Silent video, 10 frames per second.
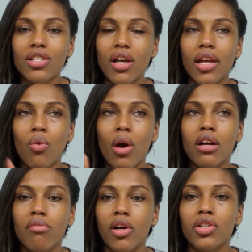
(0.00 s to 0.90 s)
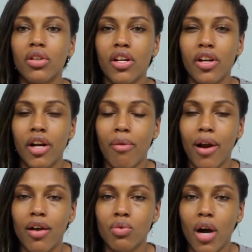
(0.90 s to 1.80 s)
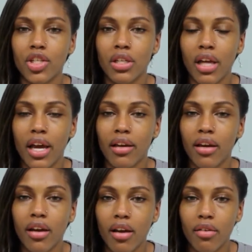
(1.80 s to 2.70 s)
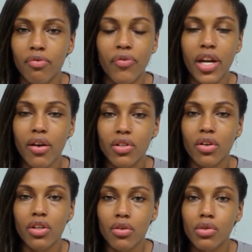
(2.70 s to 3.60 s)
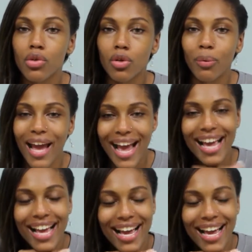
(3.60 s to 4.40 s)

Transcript: I saw like one commercial on the internet when I was watching like videos on YouTube.